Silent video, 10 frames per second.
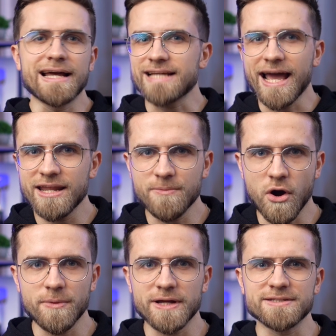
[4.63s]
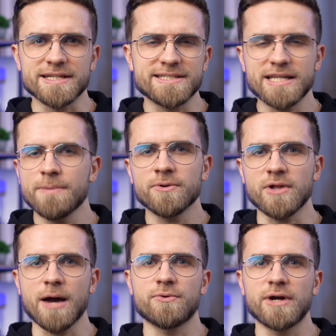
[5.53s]
At any moment, a simple
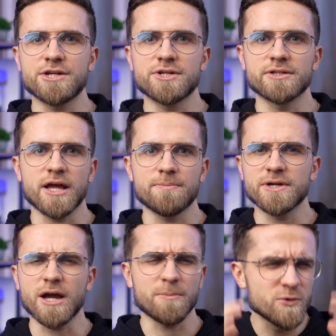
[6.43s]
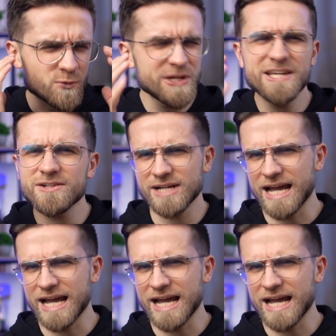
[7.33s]
operation can become a real